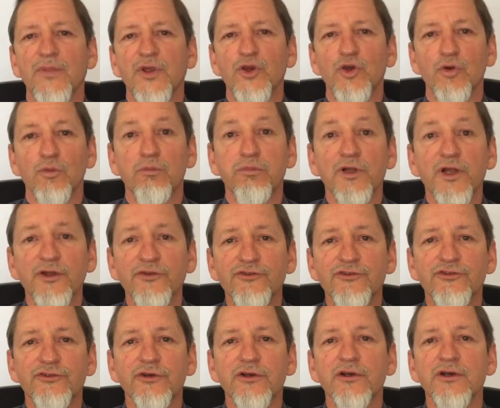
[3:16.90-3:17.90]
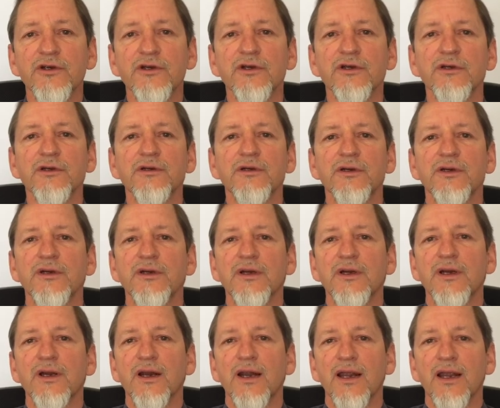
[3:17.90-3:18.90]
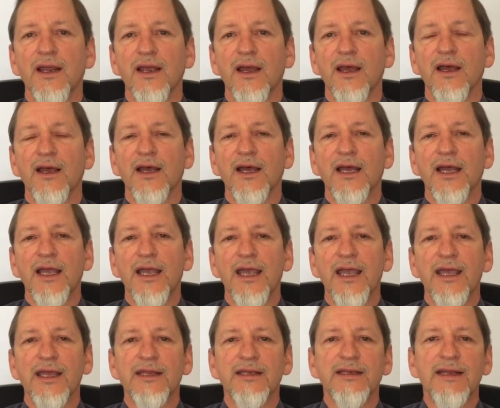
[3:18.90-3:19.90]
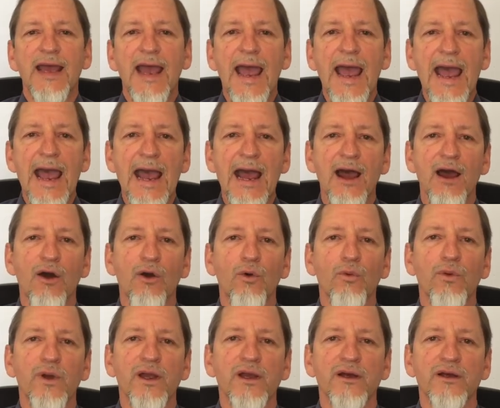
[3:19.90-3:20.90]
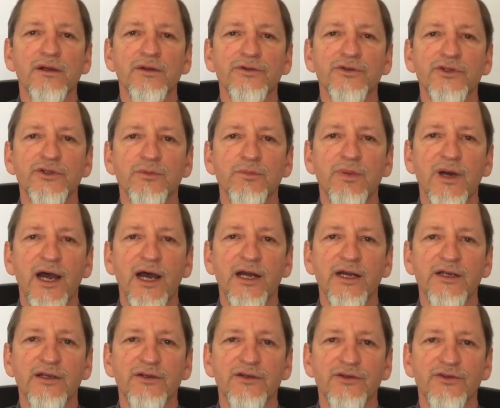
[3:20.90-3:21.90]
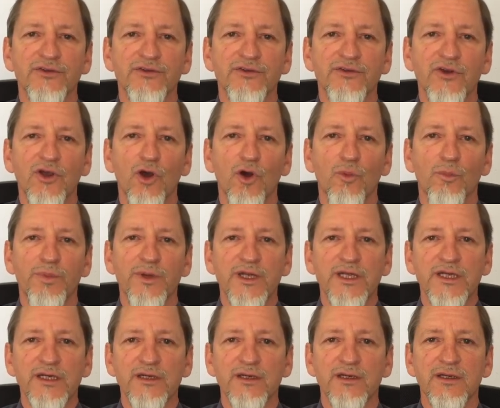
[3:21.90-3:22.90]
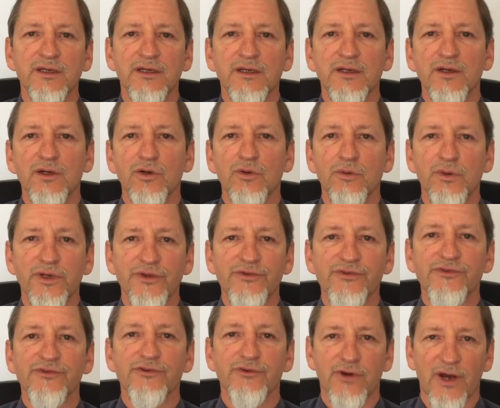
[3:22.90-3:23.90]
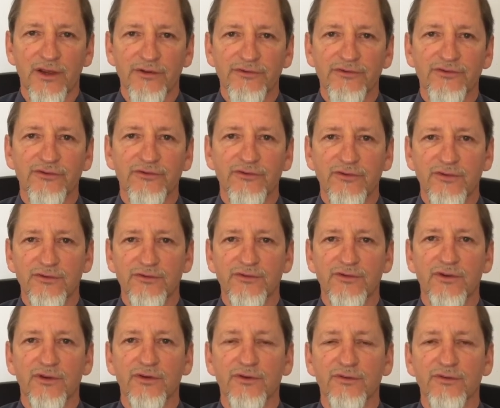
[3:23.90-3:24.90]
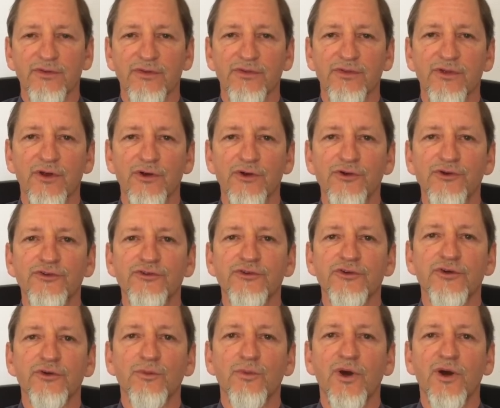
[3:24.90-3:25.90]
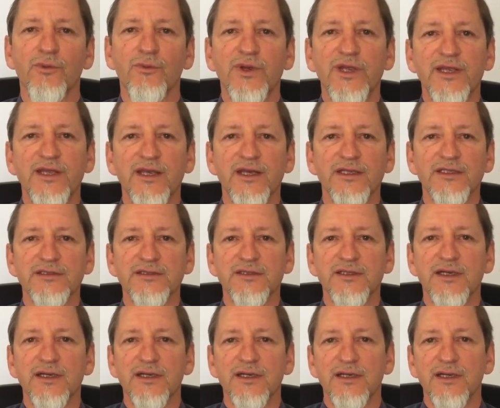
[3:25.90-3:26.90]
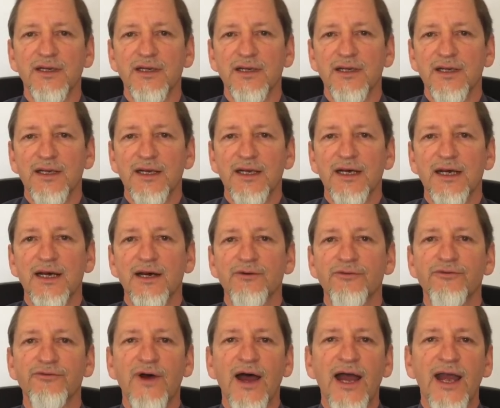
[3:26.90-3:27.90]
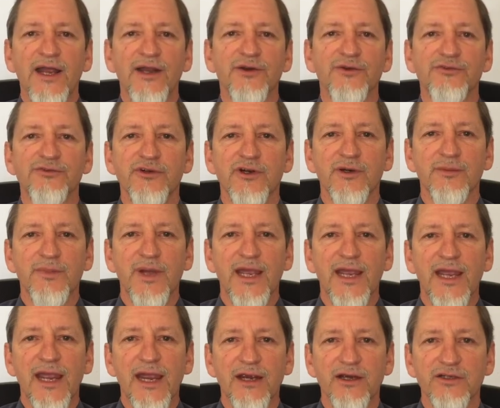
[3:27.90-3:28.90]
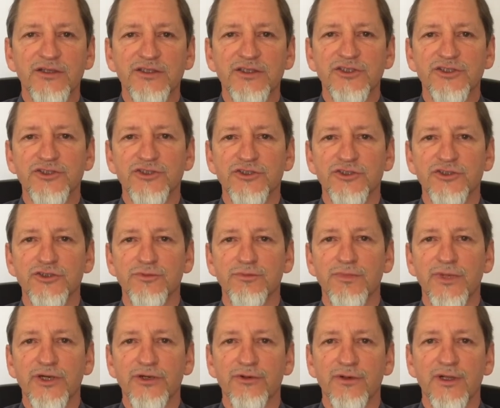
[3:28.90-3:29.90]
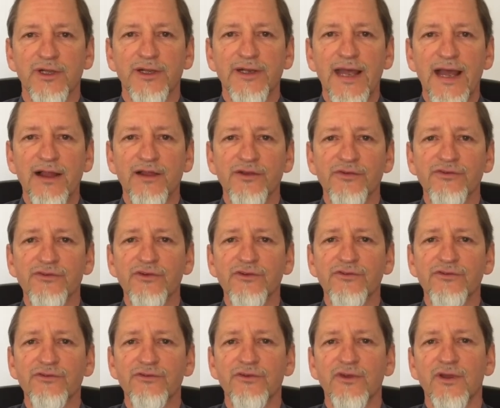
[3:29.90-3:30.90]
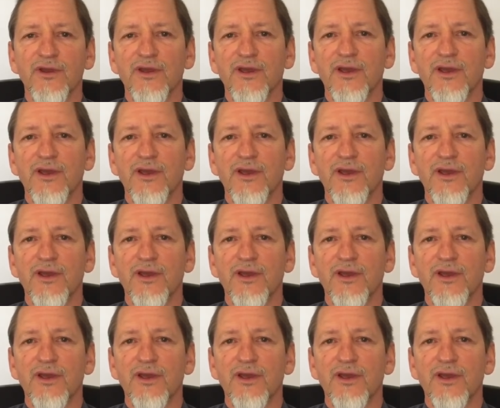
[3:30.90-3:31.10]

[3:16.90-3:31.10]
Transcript: your blood sugar, and how well your body is coping with stress. So those are what we can find from a hair tissue mineral analysis.